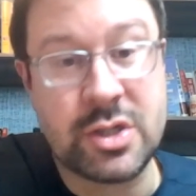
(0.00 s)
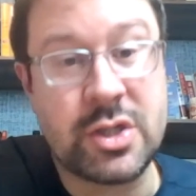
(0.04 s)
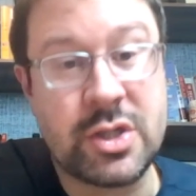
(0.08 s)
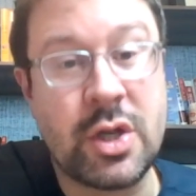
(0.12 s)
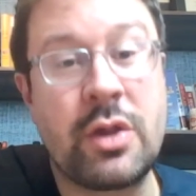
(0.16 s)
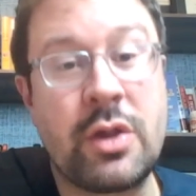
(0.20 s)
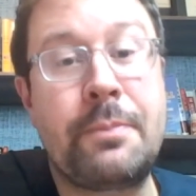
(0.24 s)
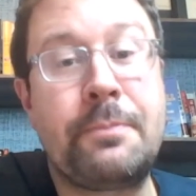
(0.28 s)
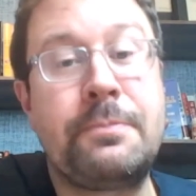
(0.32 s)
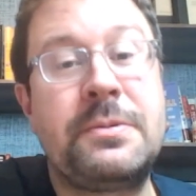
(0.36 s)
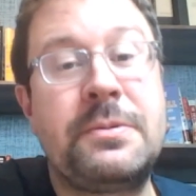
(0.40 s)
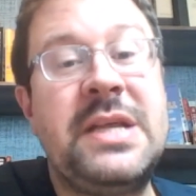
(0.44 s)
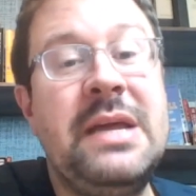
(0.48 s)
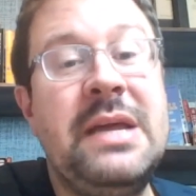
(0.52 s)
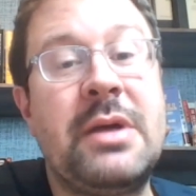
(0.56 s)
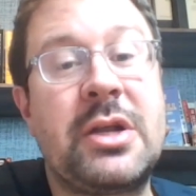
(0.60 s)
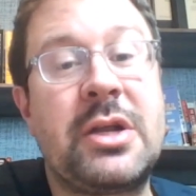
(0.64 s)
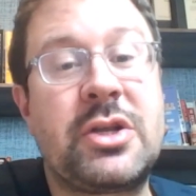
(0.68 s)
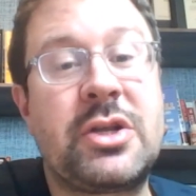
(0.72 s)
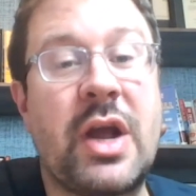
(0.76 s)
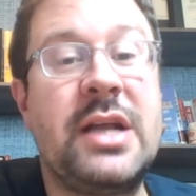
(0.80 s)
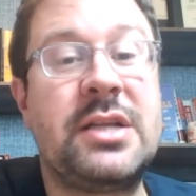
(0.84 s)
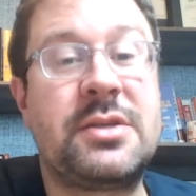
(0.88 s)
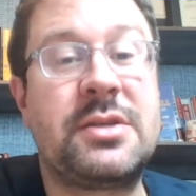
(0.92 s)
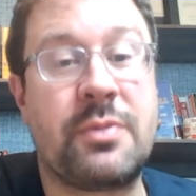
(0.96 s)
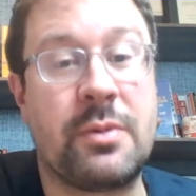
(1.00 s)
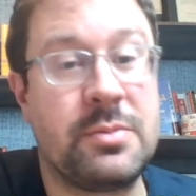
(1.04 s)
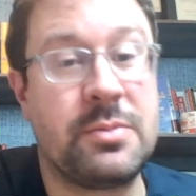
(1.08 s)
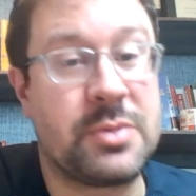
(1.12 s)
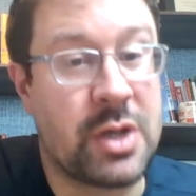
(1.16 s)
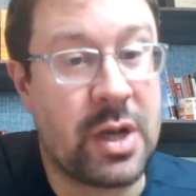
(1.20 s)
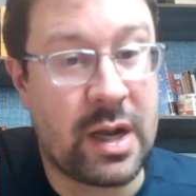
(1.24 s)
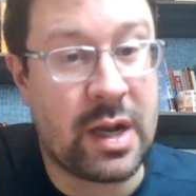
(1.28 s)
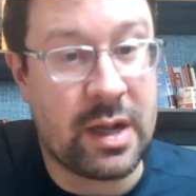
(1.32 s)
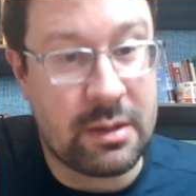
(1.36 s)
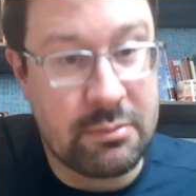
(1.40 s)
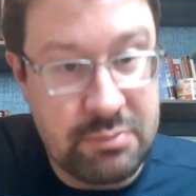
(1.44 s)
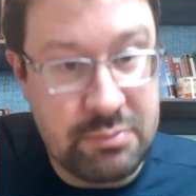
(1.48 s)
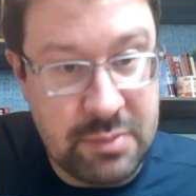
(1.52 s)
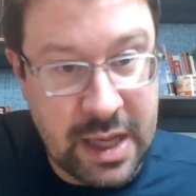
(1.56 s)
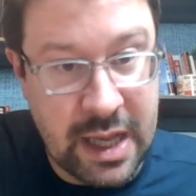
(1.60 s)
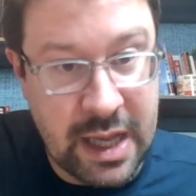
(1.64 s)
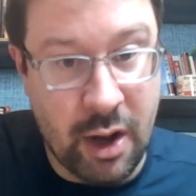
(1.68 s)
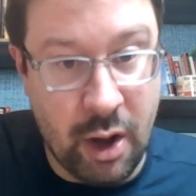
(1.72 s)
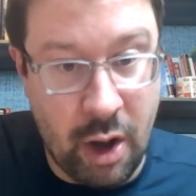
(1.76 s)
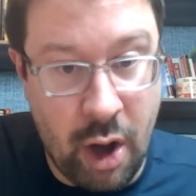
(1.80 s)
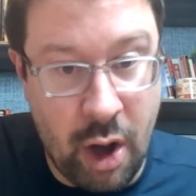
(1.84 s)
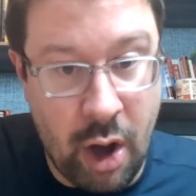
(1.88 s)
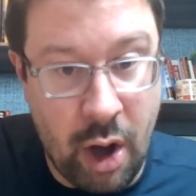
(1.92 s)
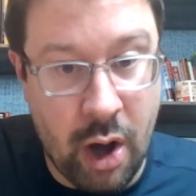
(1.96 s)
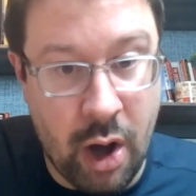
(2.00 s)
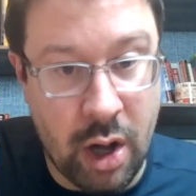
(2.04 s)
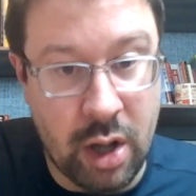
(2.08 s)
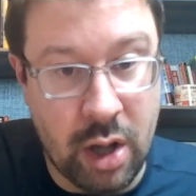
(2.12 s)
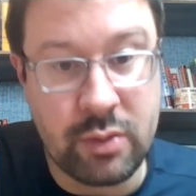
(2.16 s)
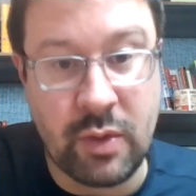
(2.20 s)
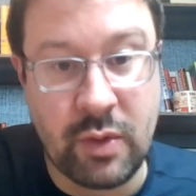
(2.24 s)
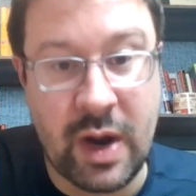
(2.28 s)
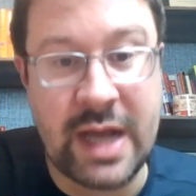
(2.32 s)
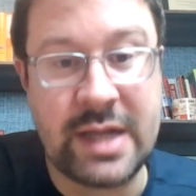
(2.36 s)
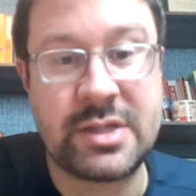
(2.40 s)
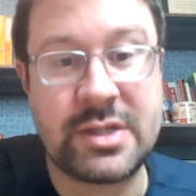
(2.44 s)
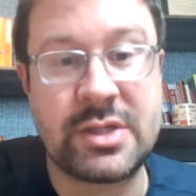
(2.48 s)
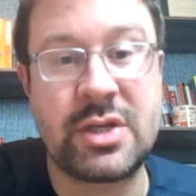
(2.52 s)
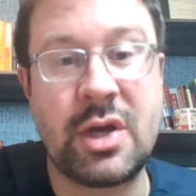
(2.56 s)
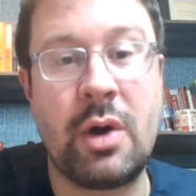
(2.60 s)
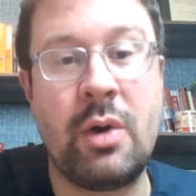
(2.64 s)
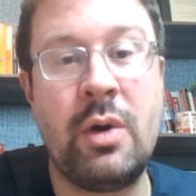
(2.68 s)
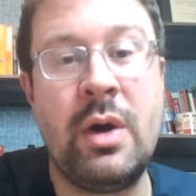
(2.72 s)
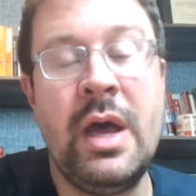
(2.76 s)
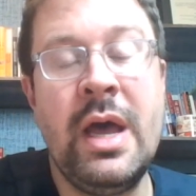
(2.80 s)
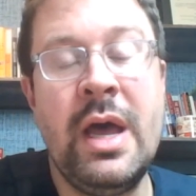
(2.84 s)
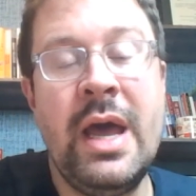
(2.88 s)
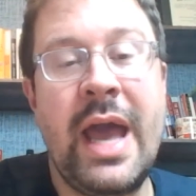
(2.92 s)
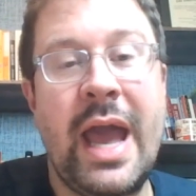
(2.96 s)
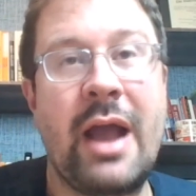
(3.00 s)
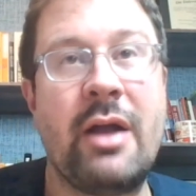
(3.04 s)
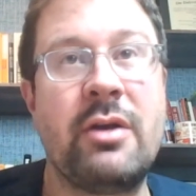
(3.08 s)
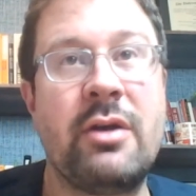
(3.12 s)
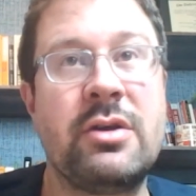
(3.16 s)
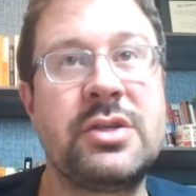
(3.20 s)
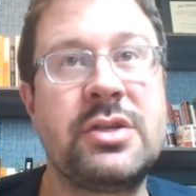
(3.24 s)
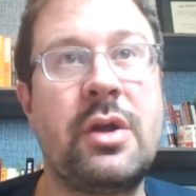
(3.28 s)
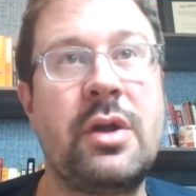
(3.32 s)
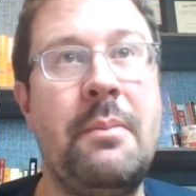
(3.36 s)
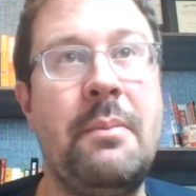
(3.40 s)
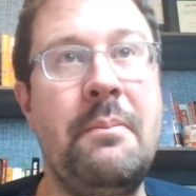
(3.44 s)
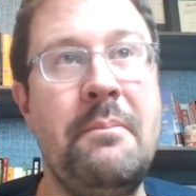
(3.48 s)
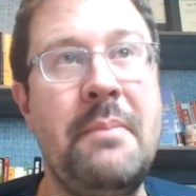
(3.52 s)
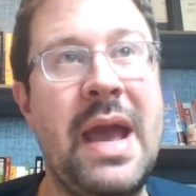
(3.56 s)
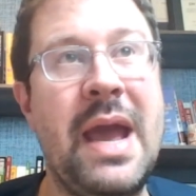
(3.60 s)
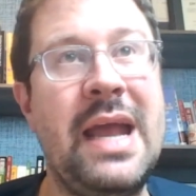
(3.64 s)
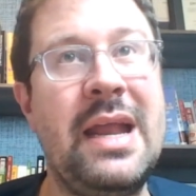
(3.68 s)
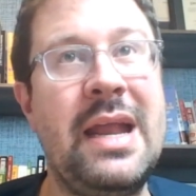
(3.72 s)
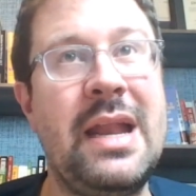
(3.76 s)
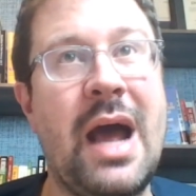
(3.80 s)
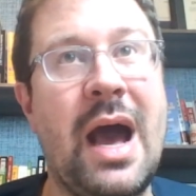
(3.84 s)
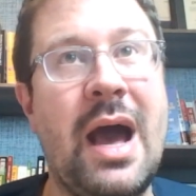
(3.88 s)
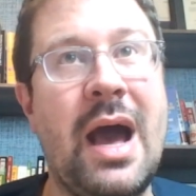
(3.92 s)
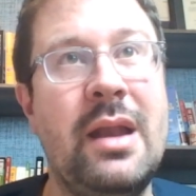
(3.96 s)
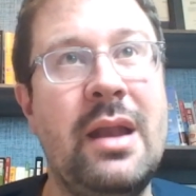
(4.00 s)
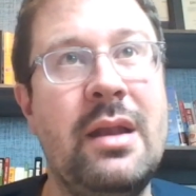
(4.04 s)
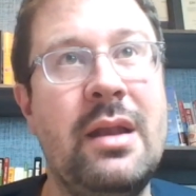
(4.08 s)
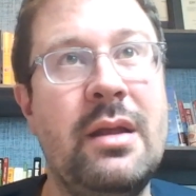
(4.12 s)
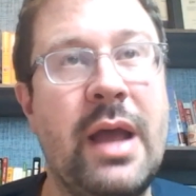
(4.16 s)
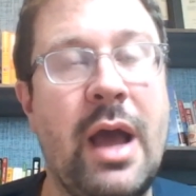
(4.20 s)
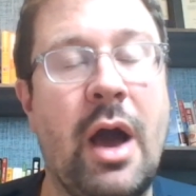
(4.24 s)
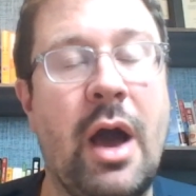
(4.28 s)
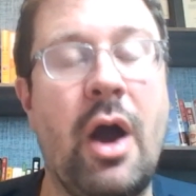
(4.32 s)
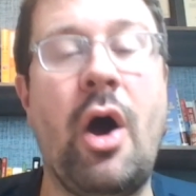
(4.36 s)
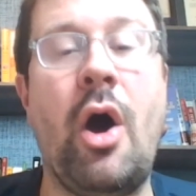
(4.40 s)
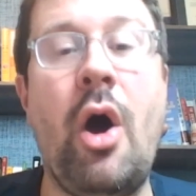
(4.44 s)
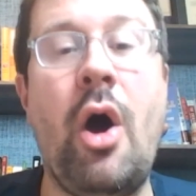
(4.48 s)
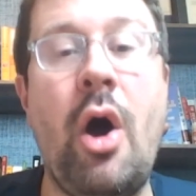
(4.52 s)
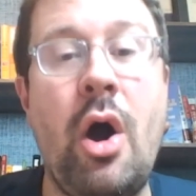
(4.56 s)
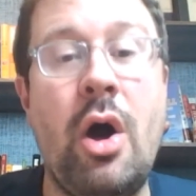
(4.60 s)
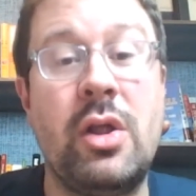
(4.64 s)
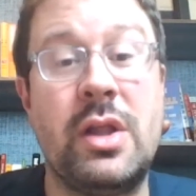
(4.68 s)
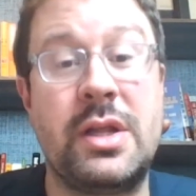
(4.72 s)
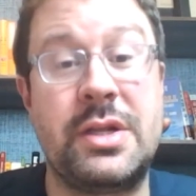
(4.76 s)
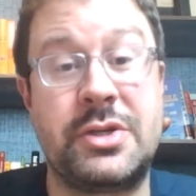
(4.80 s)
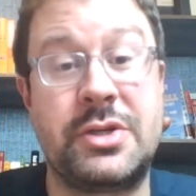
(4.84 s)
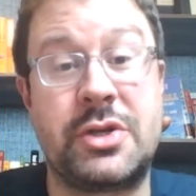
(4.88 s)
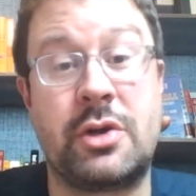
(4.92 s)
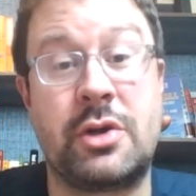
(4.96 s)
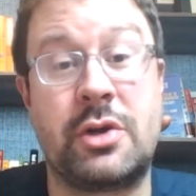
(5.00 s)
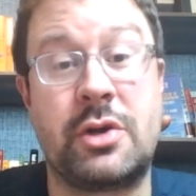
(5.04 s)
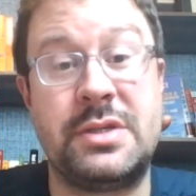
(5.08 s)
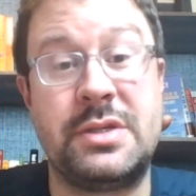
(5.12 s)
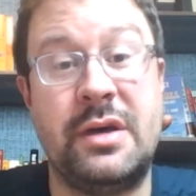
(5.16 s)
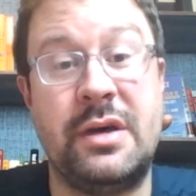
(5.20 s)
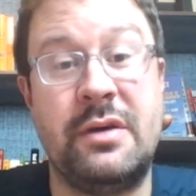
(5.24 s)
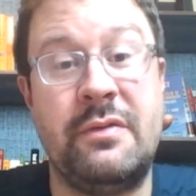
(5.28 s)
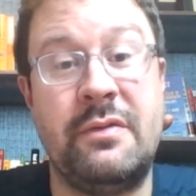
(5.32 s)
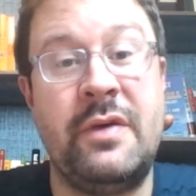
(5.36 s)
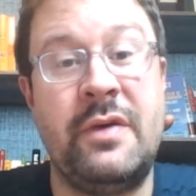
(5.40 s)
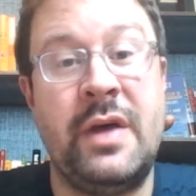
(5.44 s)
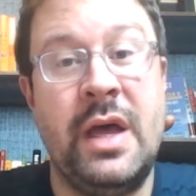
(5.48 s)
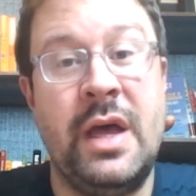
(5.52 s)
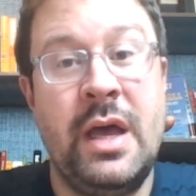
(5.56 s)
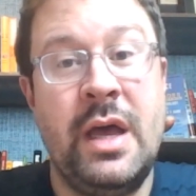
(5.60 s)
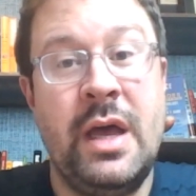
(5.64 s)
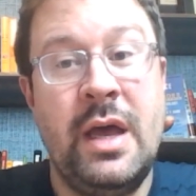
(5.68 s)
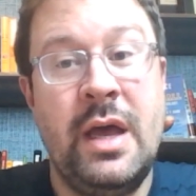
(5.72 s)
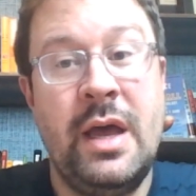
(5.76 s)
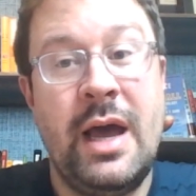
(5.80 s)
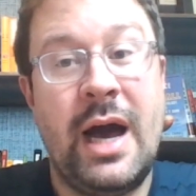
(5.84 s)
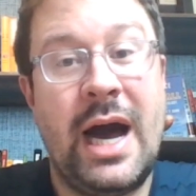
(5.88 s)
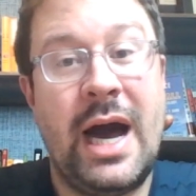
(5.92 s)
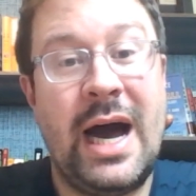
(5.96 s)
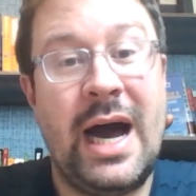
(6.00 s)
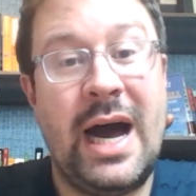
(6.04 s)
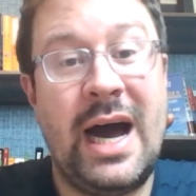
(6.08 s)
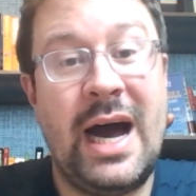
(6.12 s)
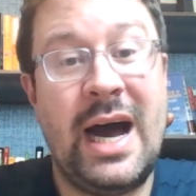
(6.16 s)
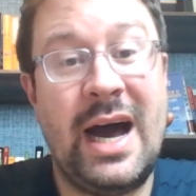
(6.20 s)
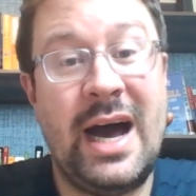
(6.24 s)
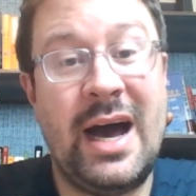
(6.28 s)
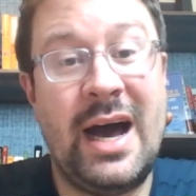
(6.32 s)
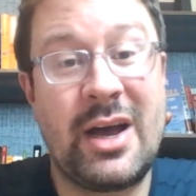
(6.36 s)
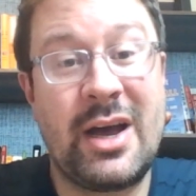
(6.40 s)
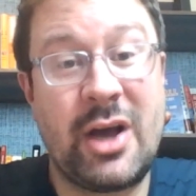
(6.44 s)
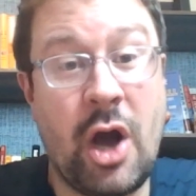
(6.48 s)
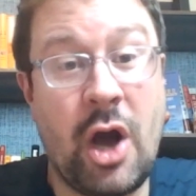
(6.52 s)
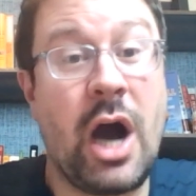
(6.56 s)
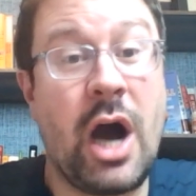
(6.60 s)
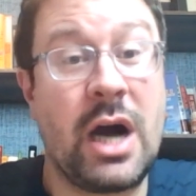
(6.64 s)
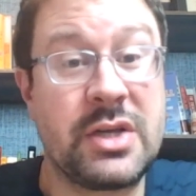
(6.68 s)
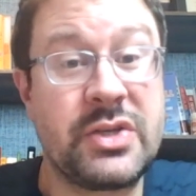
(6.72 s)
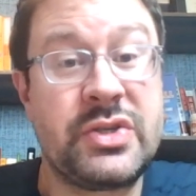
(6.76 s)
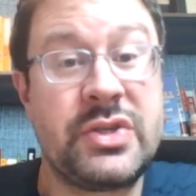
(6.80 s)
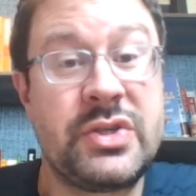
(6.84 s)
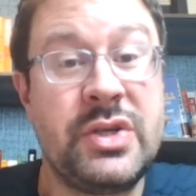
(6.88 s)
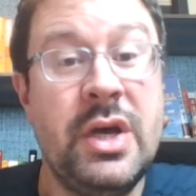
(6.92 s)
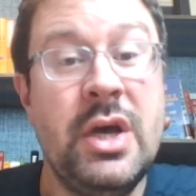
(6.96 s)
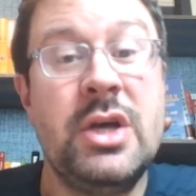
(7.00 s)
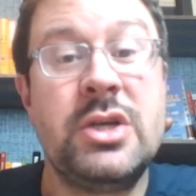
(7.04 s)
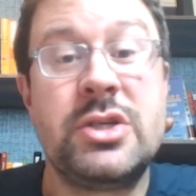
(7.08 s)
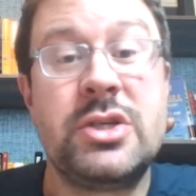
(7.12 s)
So the team that trades for him is going to get a haul, right? So Arizona may not a haul in terms of costs.